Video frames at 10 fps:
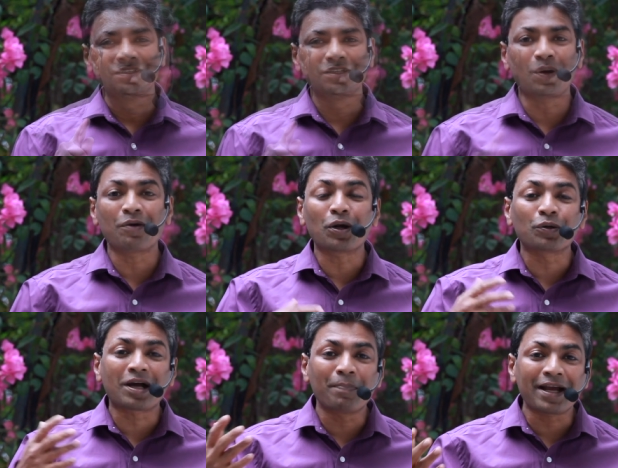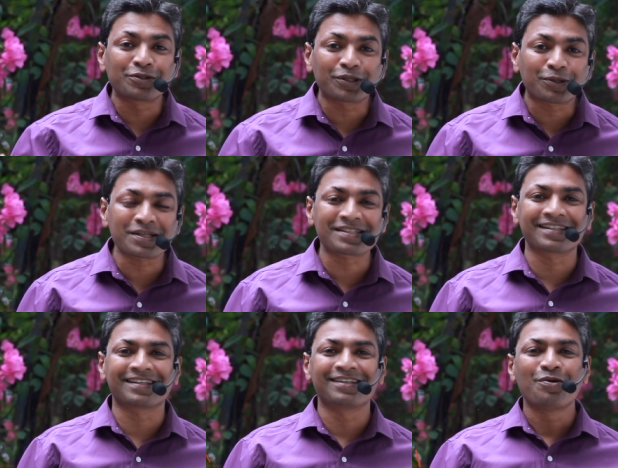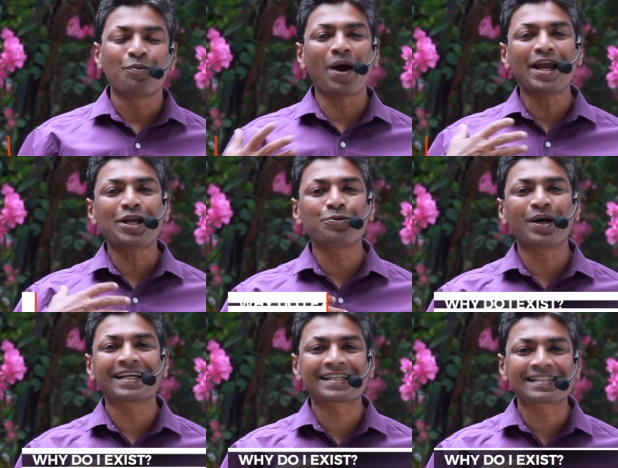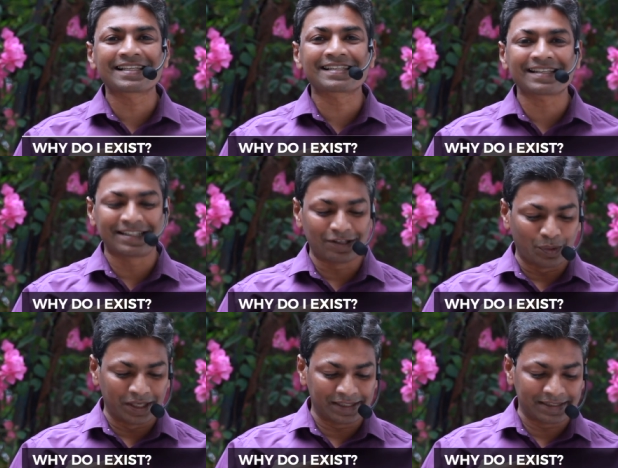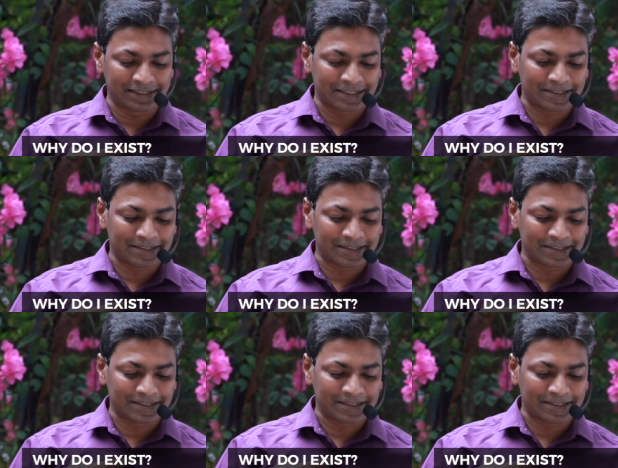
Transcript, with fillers: Now I want to come back to the question, why do I exist in the world?